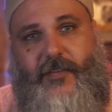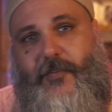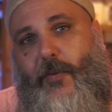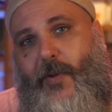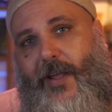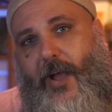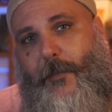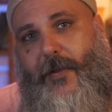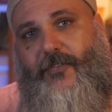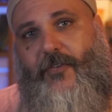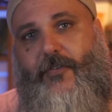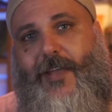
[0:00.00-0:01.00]
If you want to help
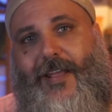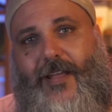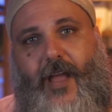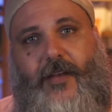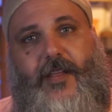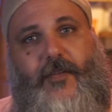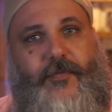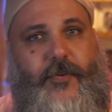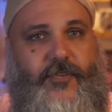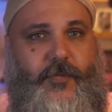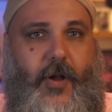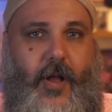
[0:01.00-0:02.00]
us create content
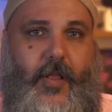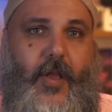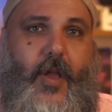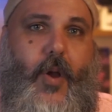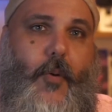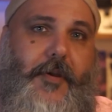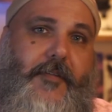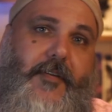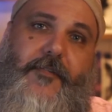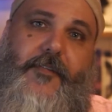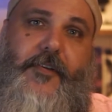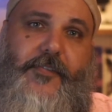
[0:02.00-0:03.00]
for small or
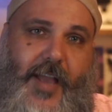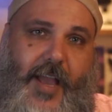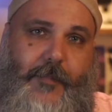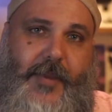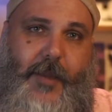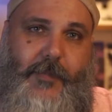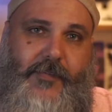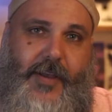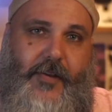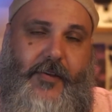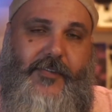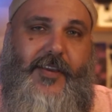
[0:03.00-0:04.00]
even first-time game
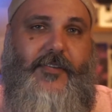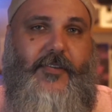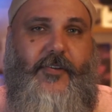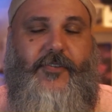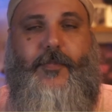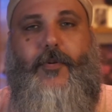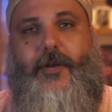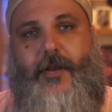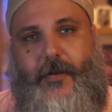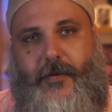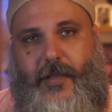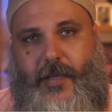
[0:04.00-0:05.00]
designers, consider supporting
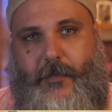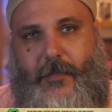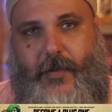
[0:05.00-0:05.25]
our team